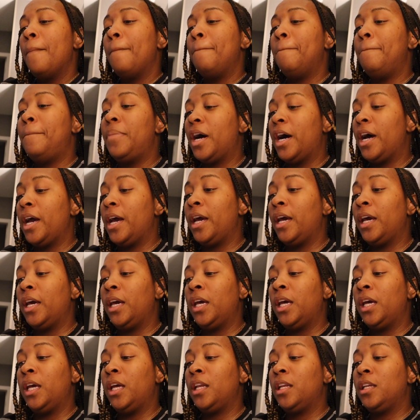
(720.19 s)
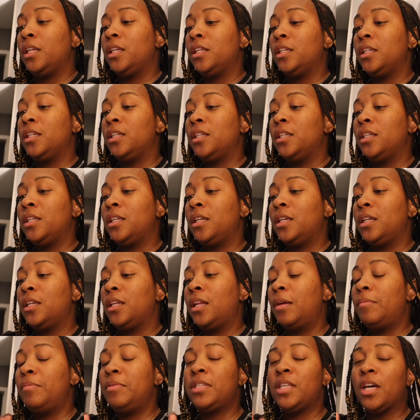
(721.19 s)
But
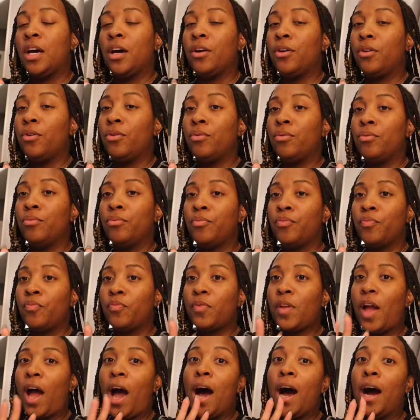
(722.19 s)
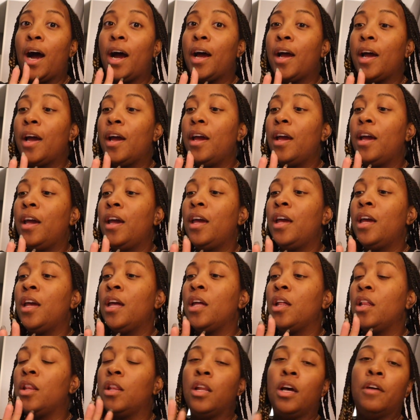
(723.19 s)
let me tell you,
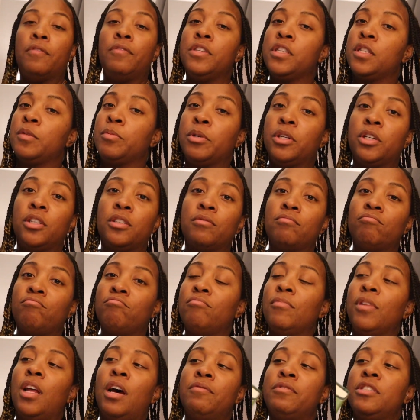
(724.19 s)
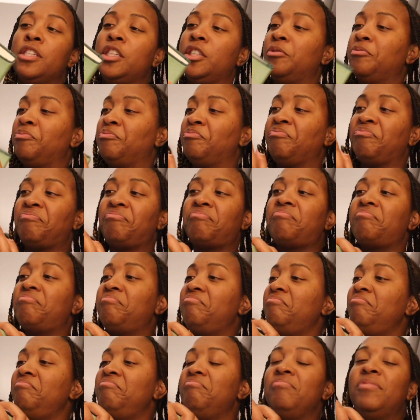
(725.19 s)
I love this book. Loved
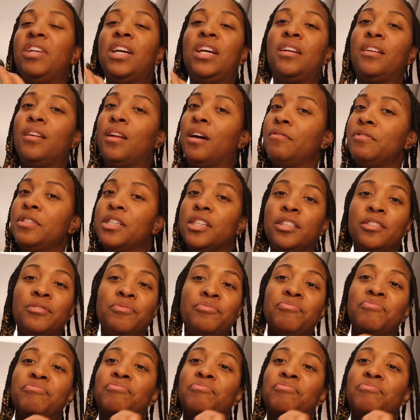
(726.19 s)
it.